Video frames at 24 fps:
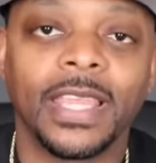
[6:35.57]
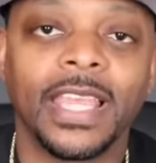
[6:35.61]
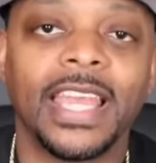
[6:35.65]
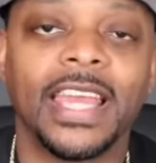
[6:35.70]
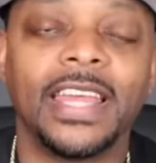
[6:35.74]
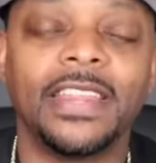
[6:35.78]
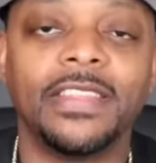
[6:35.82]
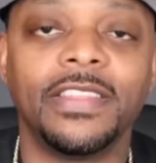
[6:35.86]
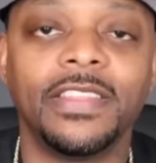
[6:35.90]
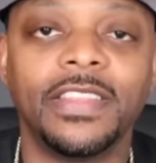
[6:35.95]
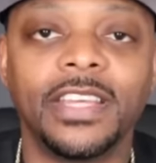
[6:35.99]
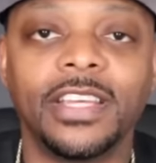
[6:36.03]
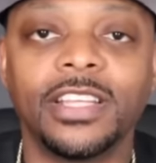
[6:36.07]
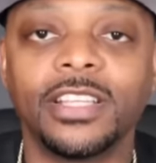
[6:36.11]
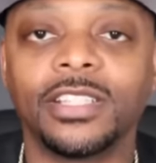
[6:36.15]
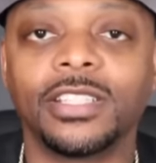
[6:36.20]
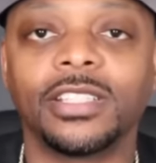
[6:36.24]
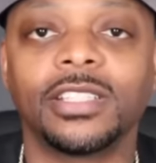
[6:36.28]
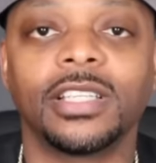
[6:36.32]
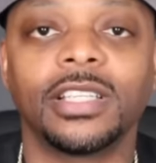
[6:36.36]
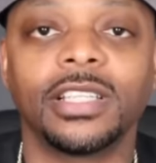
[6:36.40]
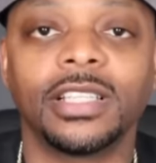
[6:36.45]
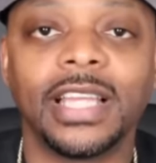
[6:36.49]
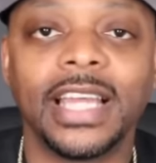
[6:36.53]
And
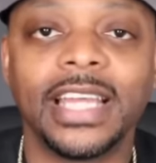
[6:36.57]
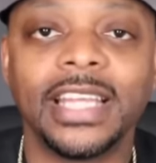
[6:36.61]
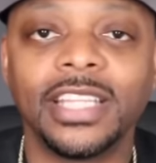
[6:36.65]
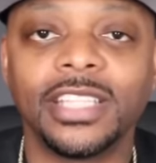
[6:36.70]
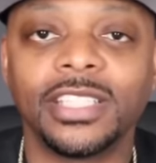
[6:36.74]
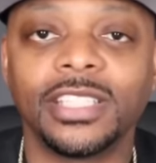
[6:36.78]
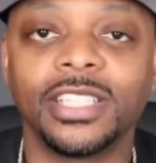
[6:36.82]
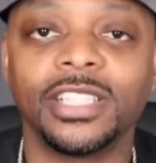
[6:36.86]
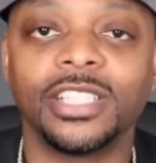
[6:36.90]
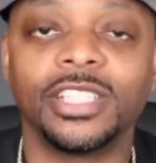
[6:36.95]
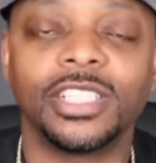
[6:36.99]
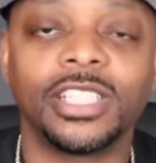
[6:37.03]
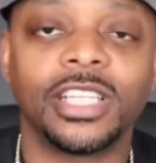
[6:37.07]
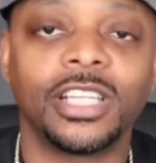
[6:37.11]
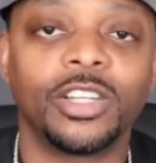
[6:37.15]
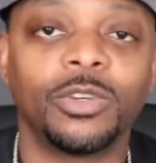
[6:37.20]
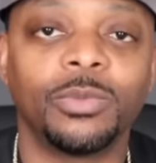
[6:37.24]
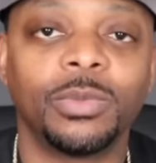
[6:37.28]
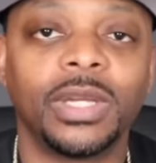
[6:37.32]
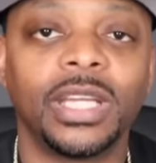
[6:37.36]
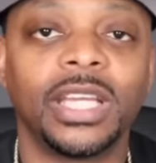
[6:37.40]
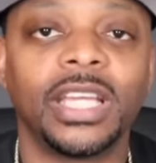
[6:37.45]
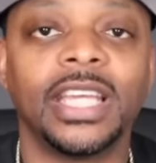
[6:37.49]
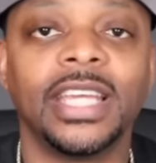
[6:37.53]
this, ladies and
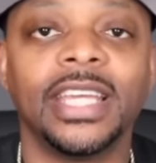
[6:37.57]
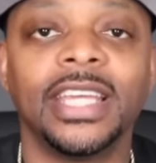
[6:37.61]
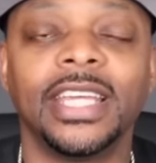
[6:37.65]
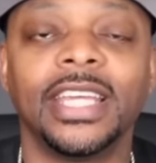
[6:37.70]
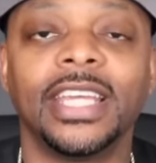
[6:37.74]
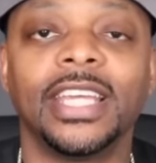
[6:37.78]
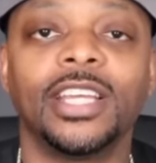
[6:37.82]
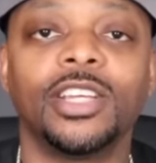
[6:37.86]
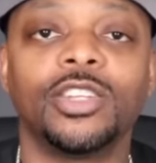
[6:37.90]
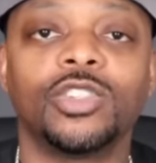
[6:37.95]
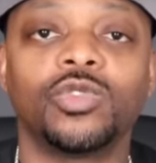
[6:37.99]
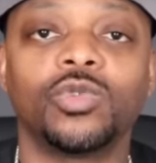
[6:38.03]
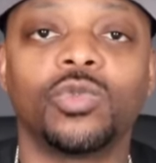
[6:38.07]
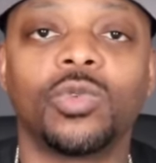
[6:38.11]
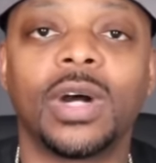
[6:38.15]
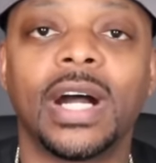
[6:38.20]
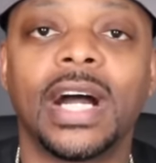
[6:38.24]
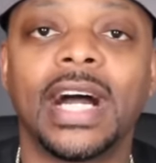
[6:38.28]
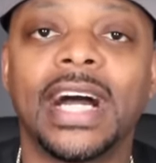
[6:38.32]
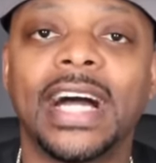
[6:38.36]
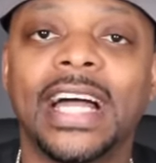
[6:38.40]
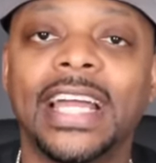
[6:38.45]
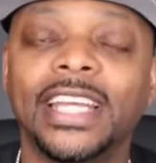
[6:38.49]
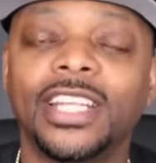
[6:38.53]
gentlemen, is
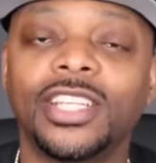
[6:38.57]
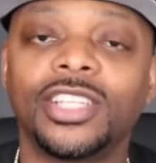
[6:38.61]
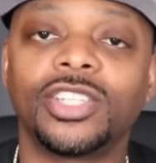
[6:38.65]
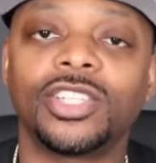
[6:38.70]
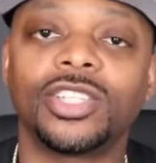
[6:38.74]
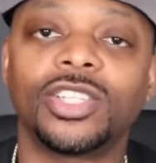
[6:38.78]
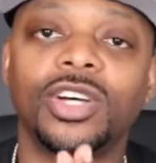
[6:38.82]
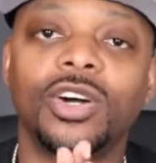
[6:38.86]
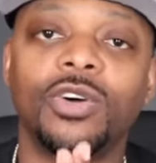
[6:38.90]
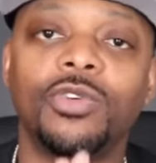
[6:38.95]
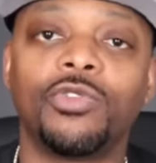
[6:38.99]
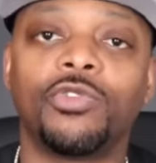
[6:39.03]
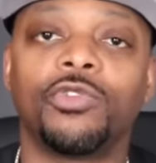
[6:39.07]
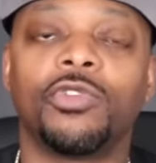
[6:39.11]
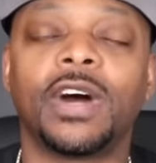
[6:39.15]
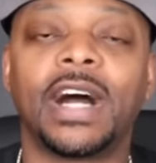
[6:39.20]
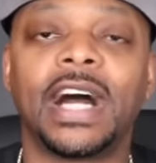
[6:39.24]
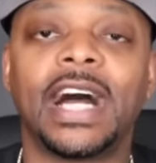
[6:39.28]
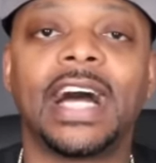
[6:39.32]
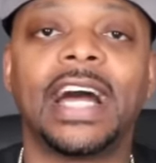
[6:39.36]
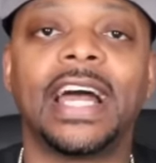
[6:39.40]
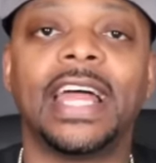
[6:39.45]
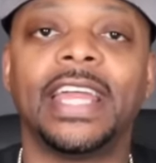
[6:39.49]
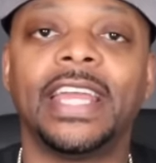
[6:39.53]
why
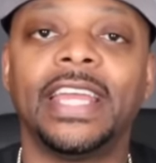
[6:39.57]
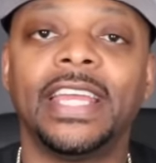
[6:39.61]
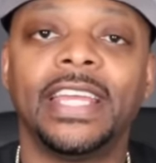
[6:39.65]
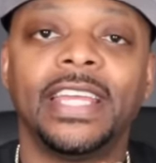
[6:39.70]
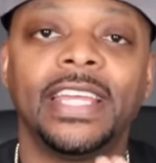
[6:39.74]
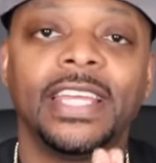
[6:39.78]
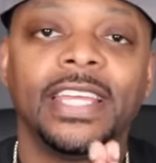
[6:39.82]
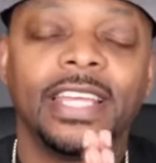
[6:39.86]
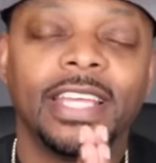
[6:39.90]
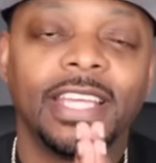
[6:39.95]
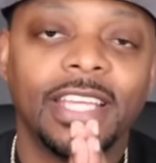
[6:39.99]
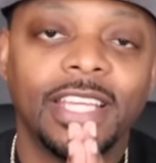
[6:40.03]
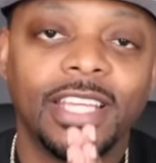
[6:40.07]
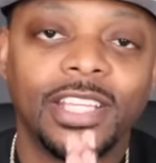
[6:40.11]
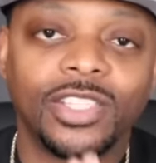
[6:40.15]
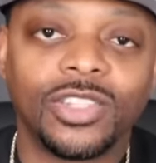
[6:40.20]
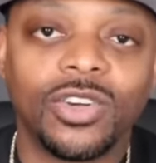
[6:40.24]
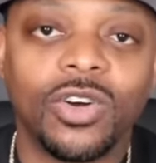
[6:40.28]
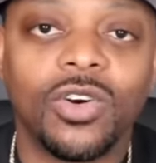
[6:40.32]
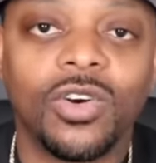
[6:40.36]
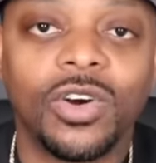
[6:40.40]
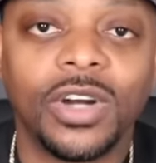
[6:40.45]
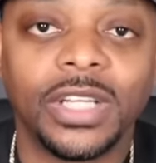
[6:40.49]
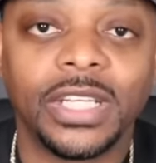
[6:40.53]
SoFi is
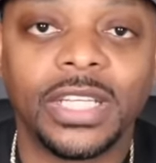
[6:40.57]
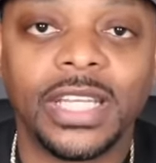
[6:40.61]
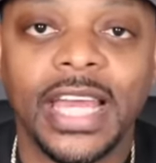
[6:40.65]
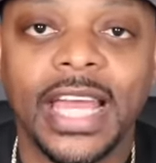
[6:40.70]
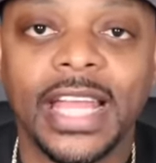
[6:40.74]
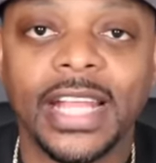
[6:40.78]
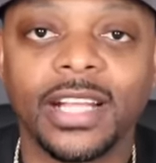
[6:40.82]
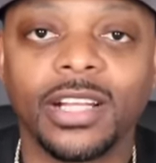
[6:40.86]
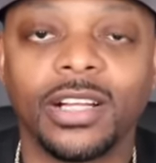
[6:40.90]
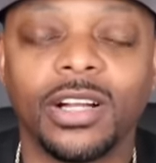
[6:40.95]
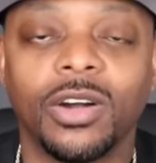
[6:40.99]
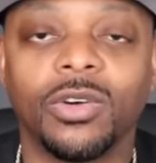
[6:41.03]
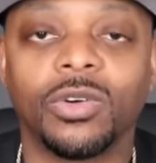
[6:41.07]
on deck.